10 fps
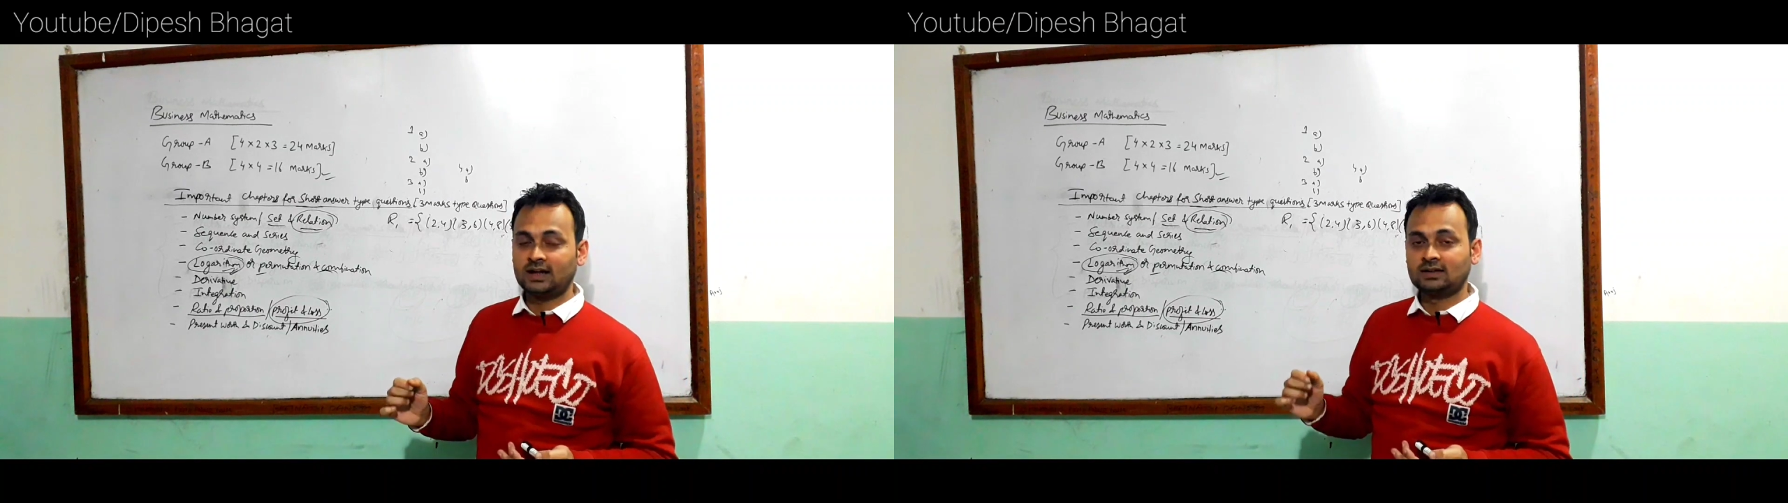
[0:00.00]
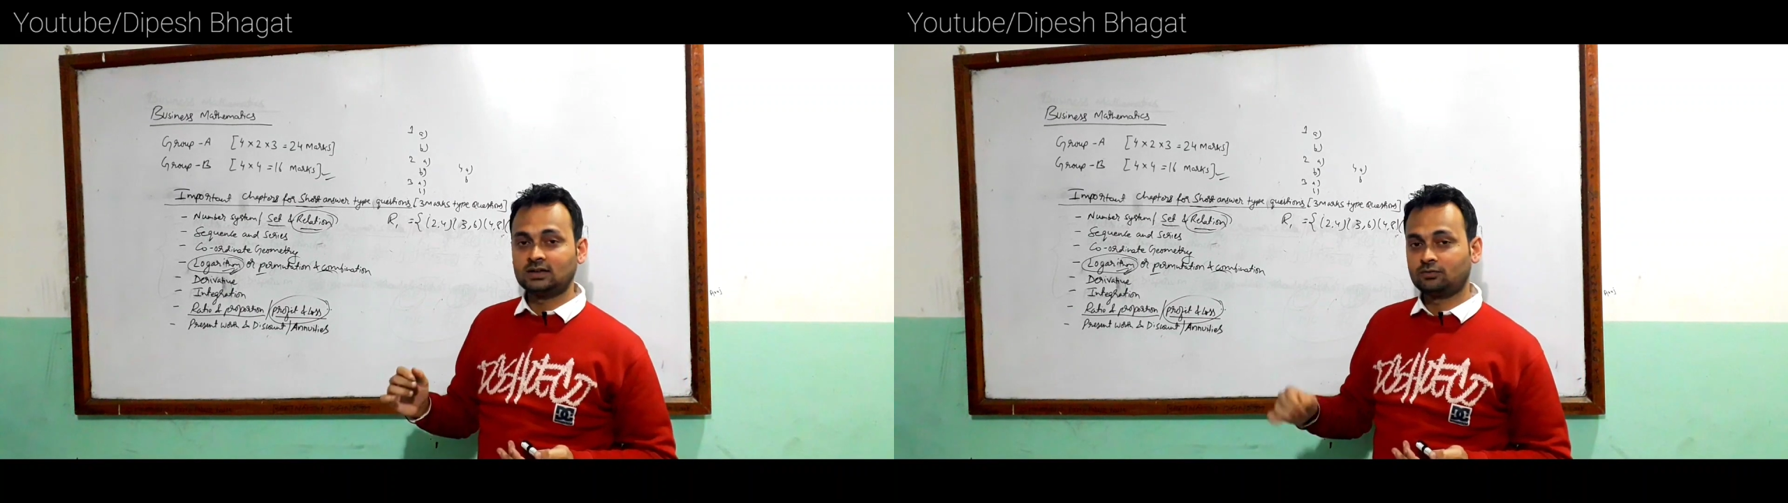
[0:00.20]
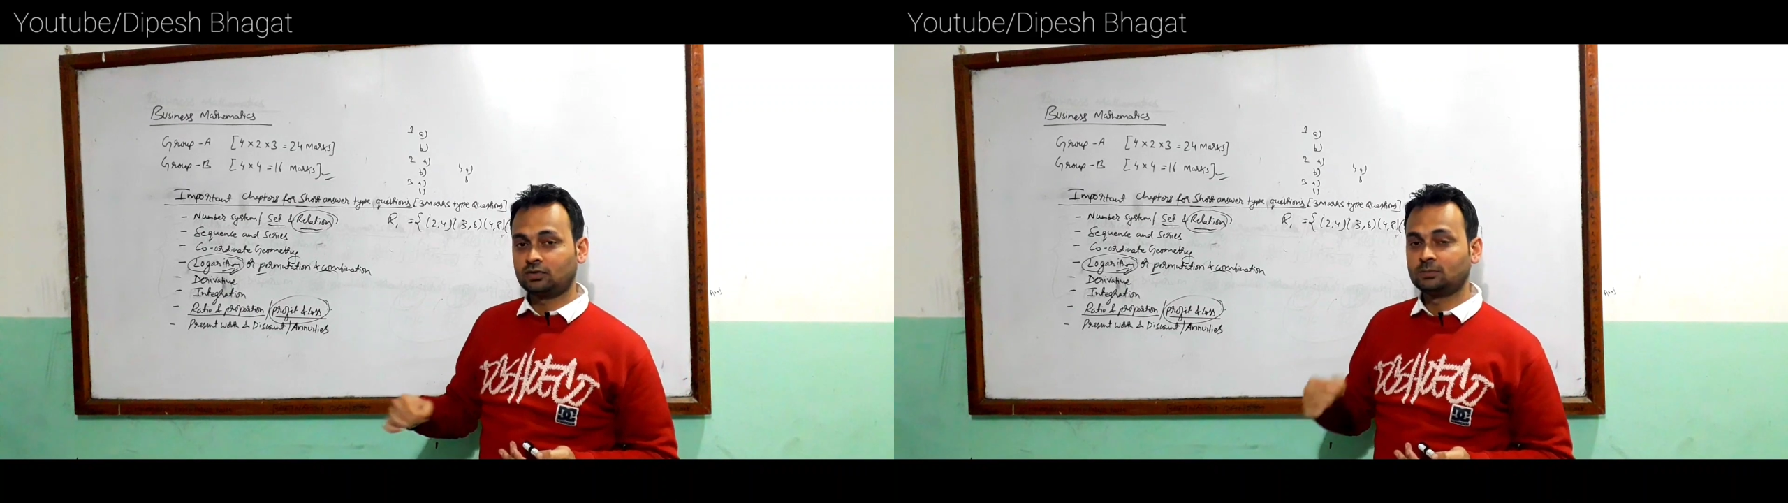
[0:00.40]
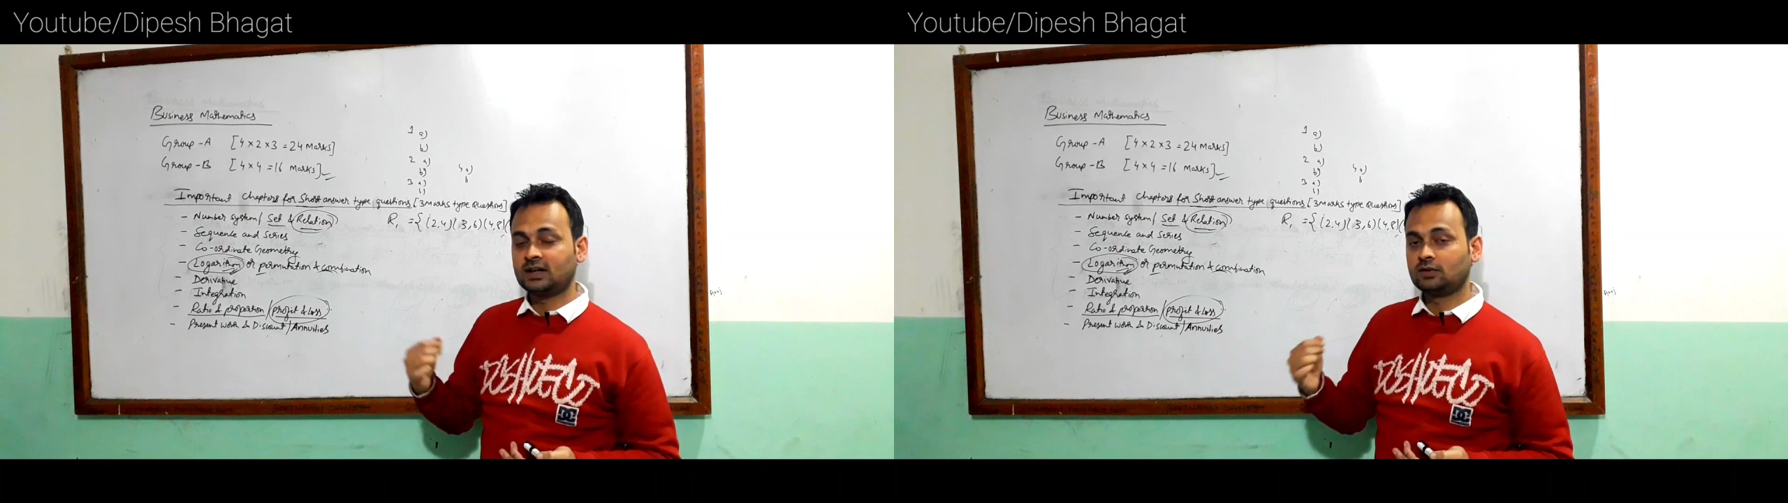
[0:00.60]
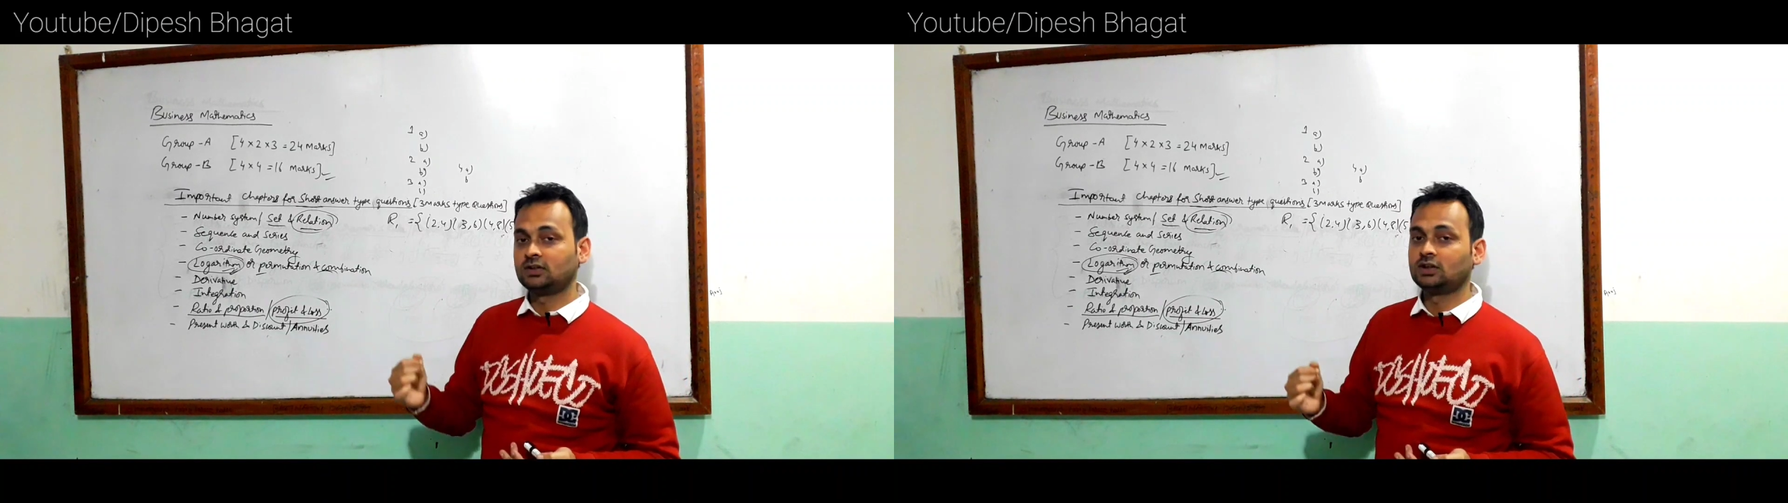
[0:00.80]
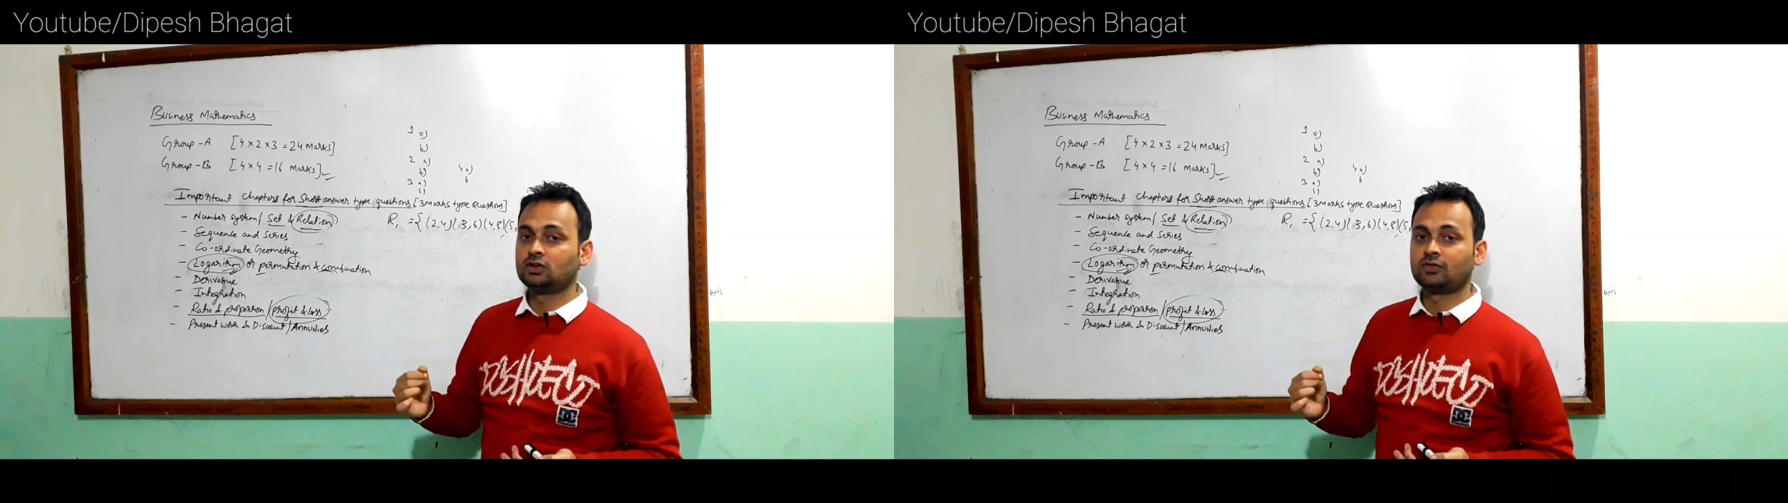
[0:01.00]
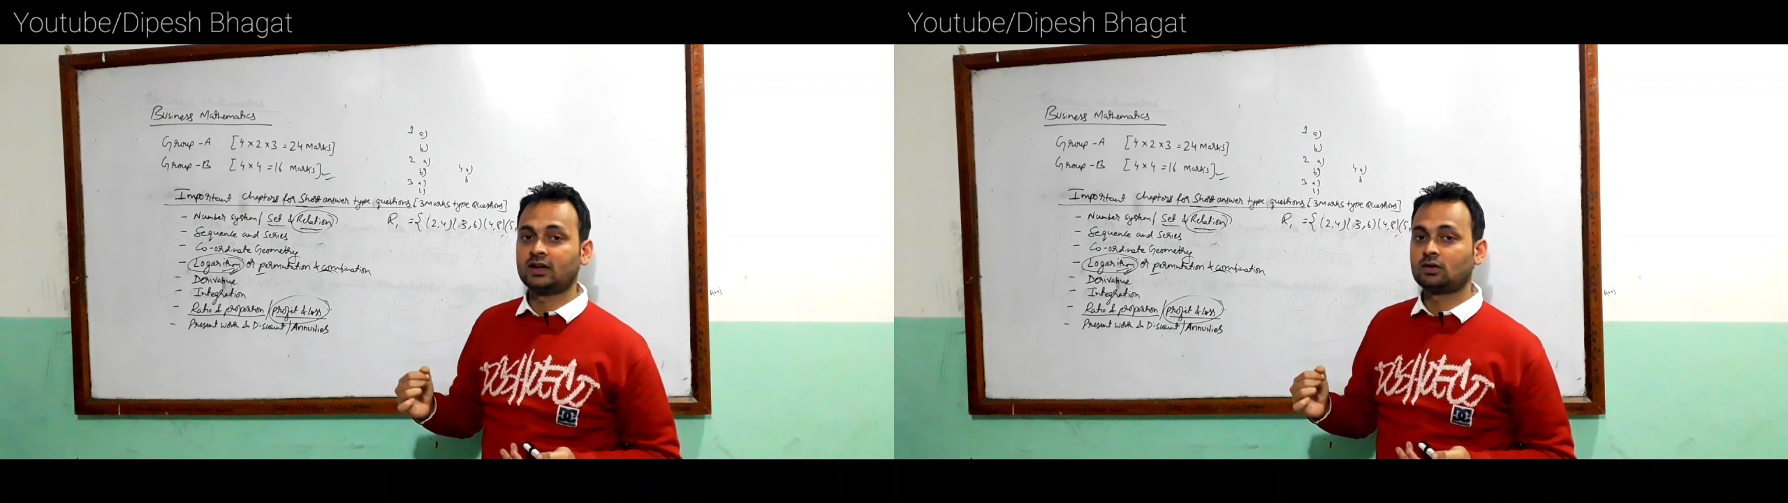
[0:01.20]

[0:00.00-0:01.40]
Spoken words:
and then from that we need to find